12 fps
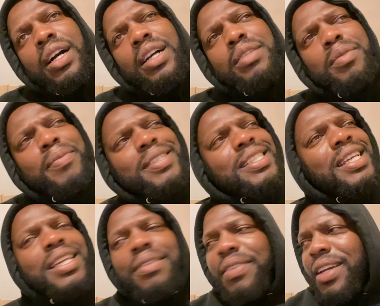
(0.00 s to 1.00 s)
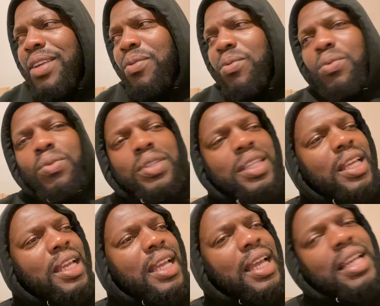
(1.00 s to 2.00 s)
I just remember sitting there thinking, what the
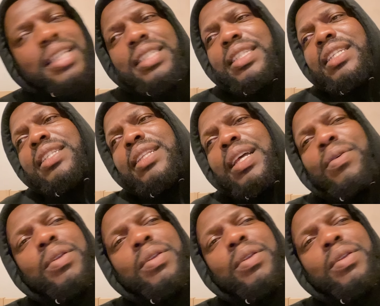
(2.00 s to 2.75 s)
hell is this now?